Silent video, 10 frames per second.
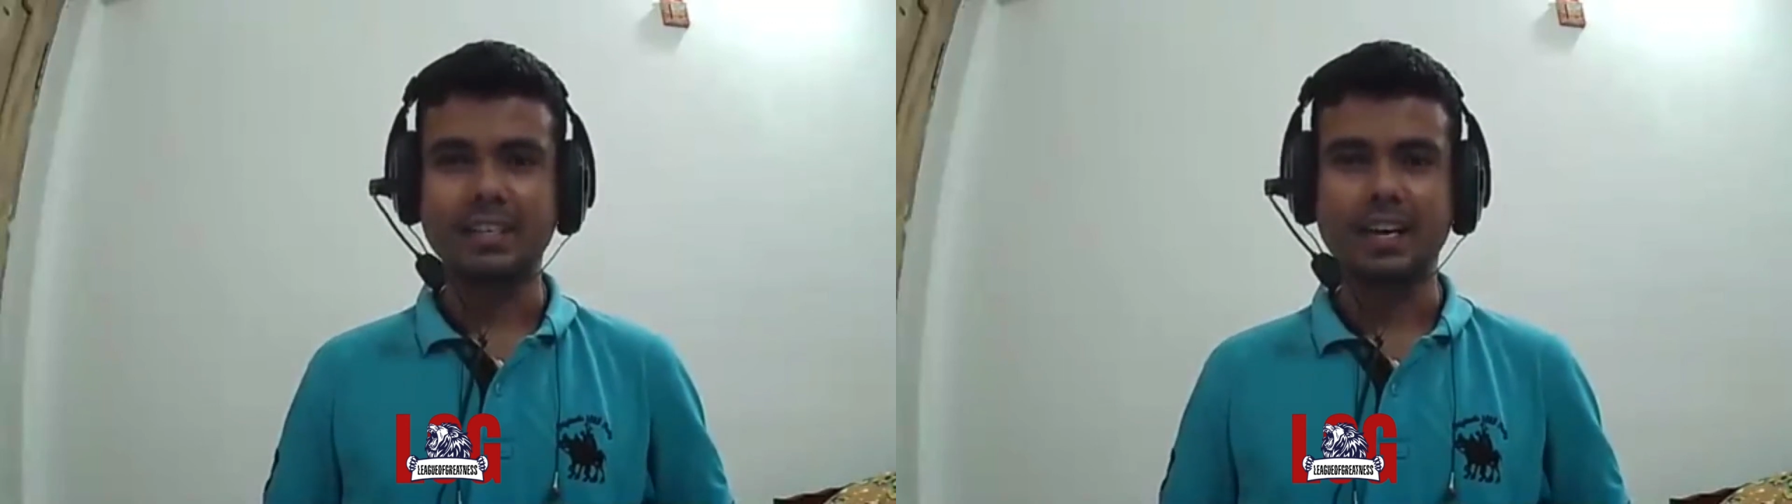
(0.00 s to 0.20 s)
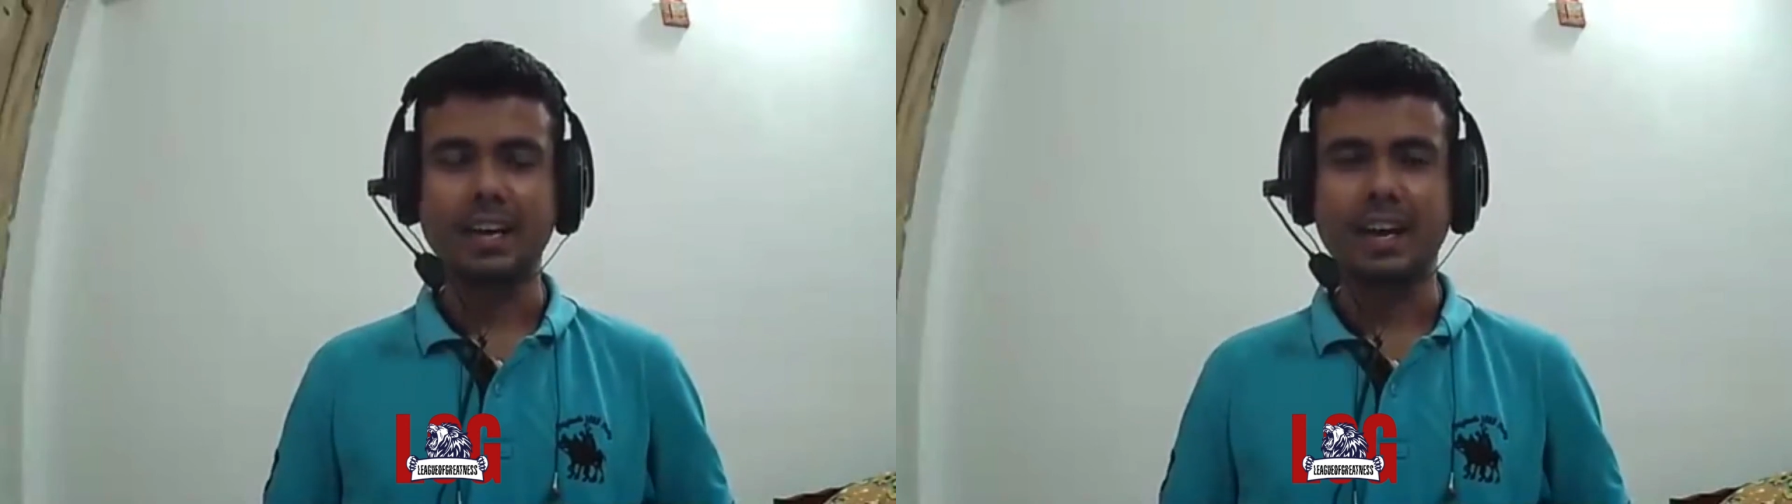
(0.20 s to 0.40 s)

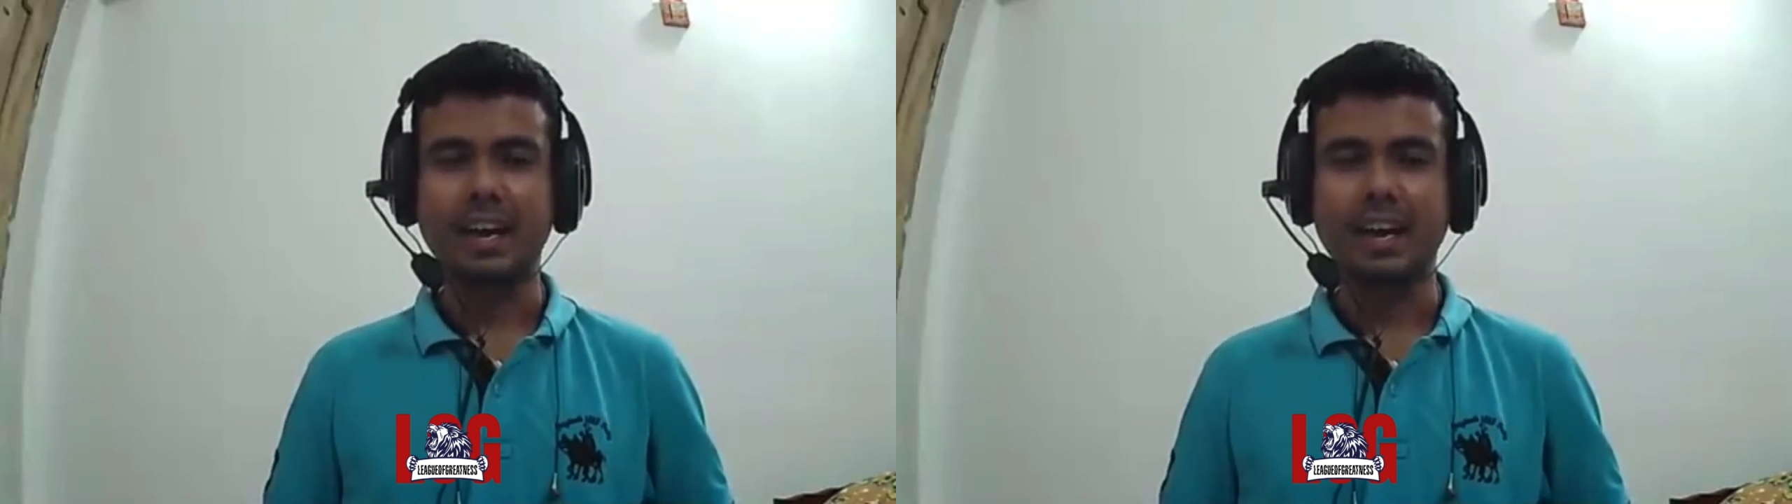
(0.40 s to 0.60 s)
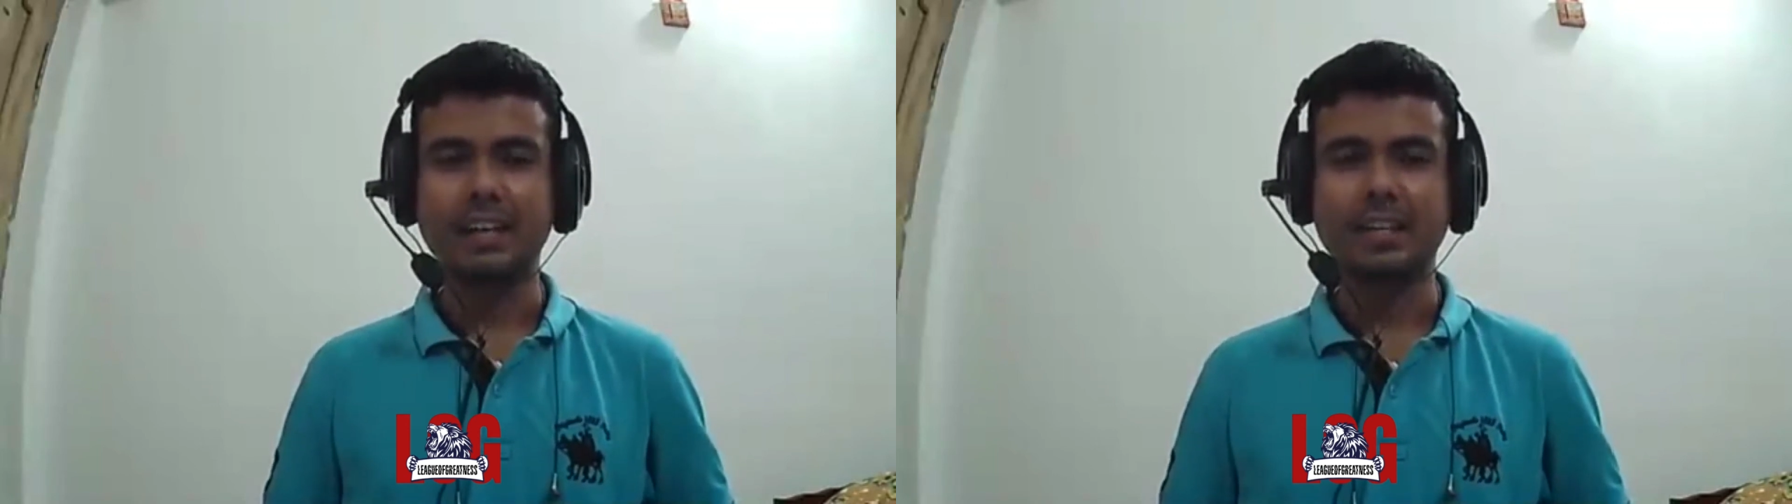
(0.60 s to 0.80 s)

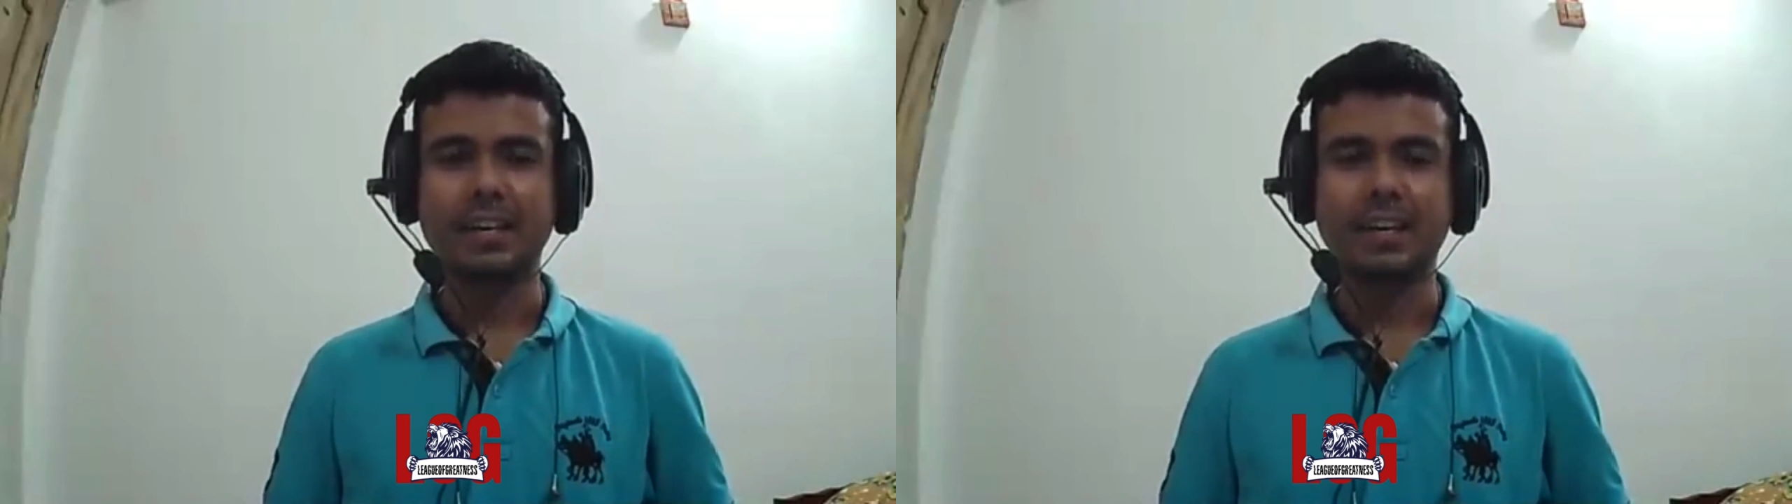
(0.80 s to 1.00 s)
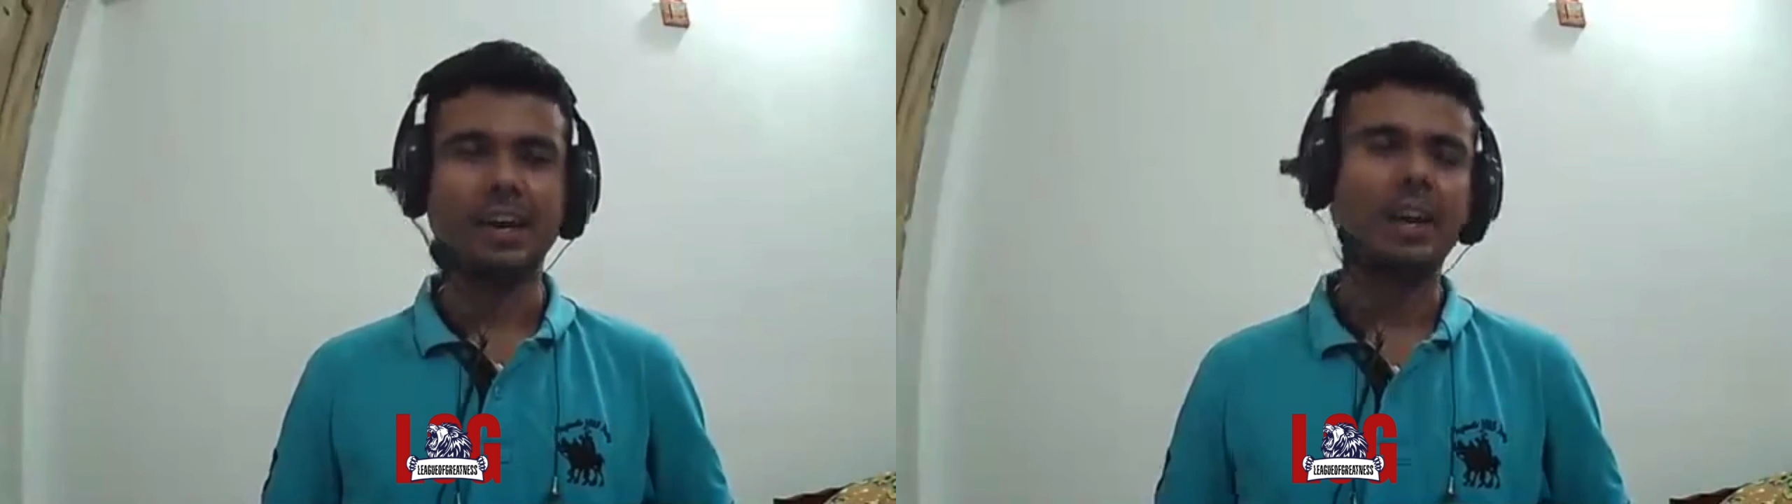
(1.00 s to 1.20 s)

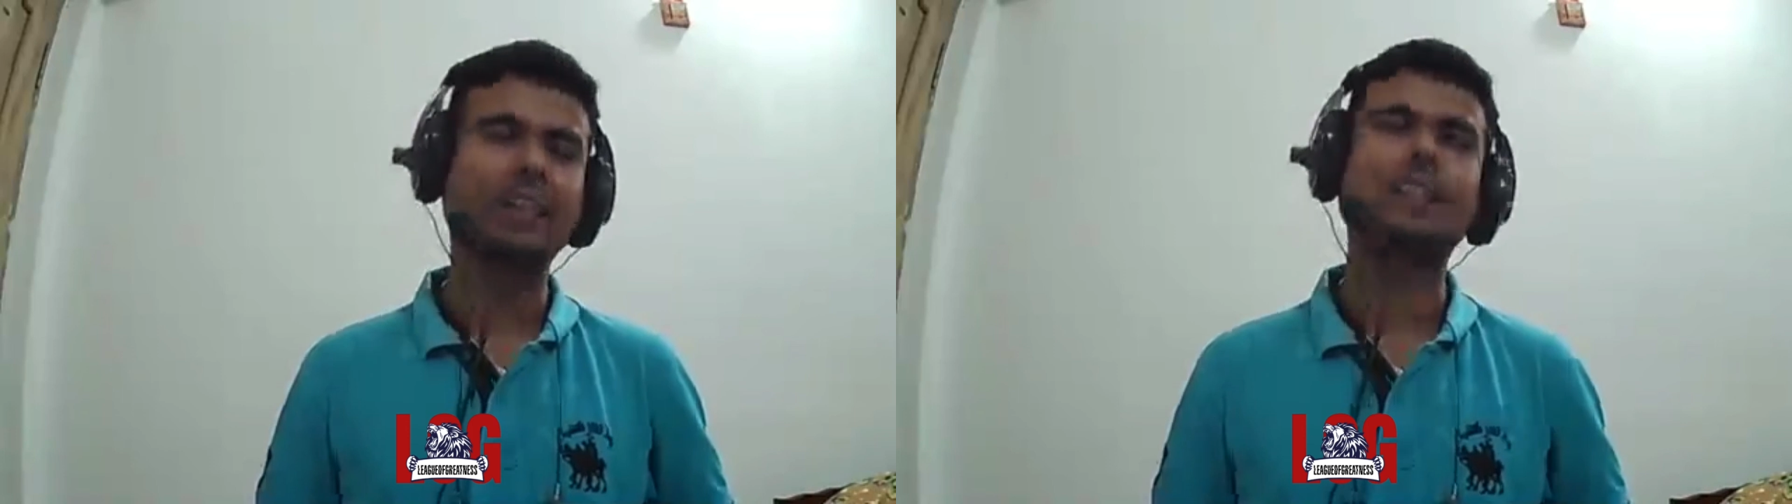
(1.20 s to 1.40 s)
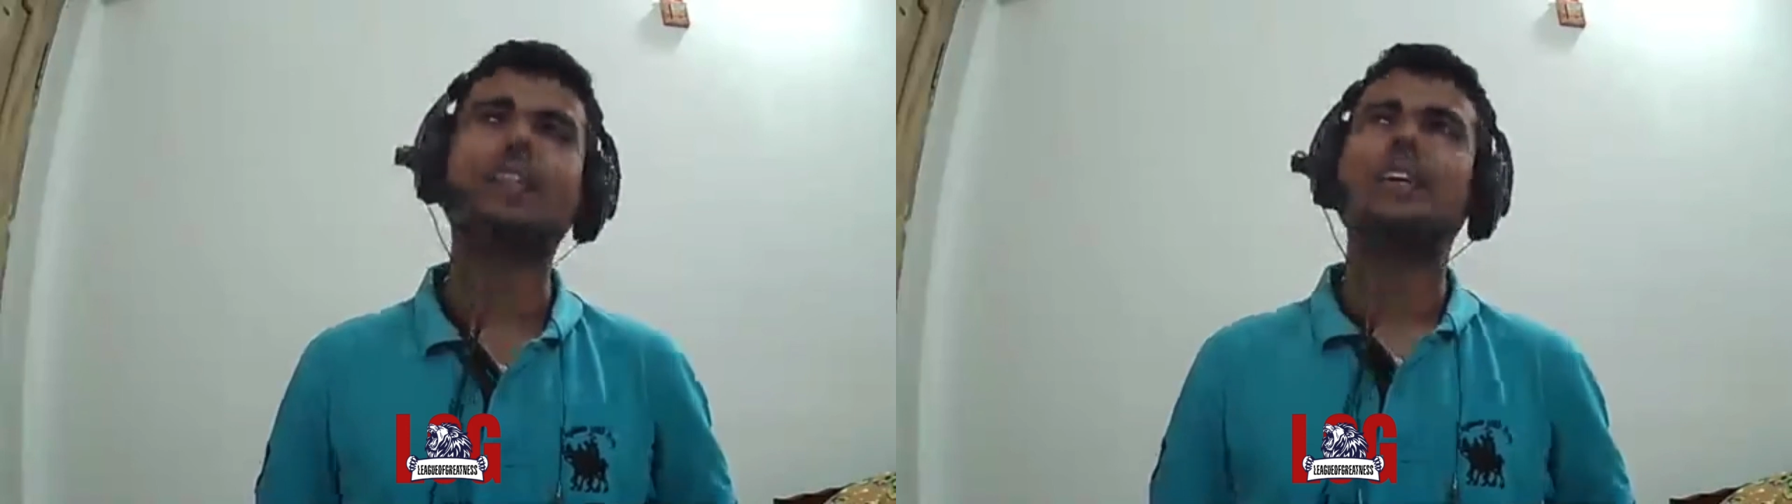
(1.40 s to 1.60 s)

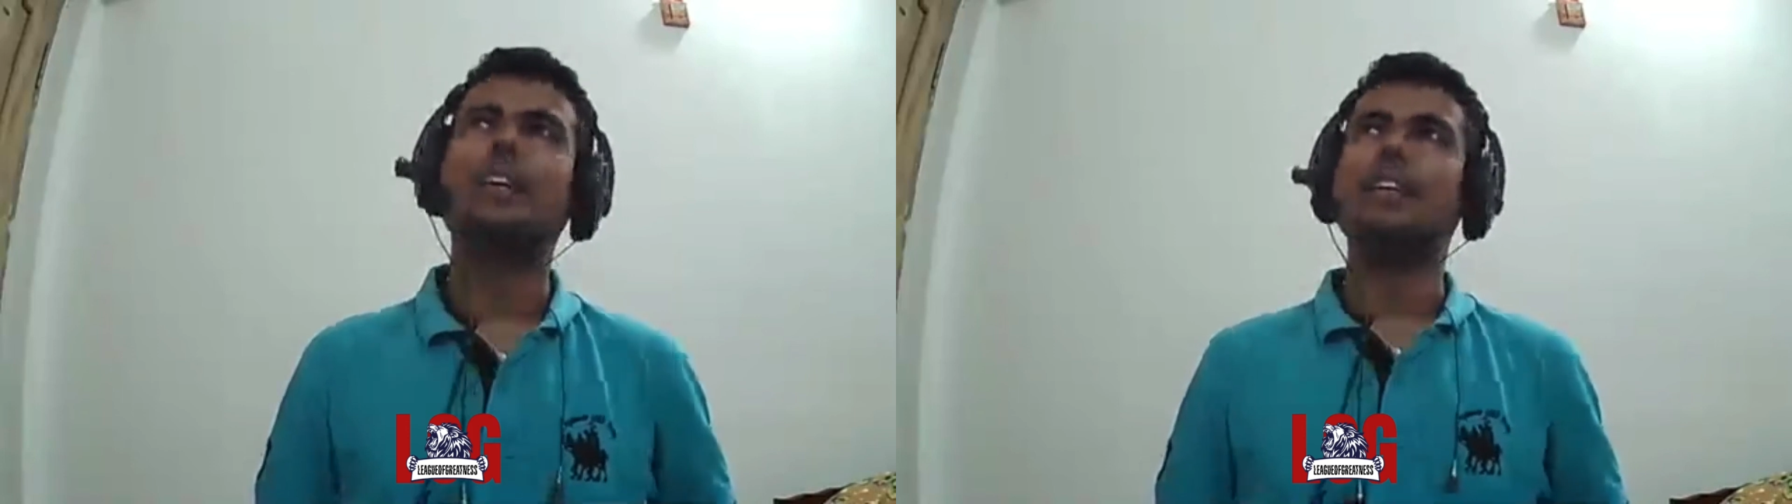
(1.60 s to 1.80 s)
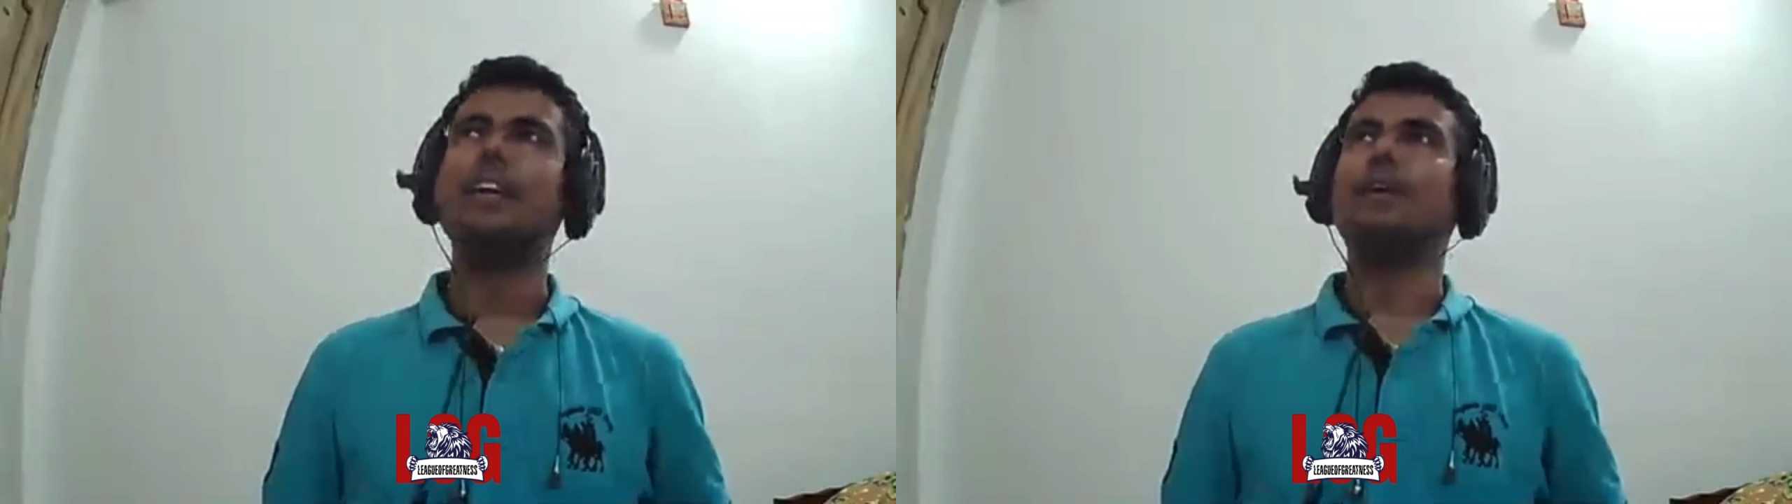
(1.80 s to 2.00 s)
yeah,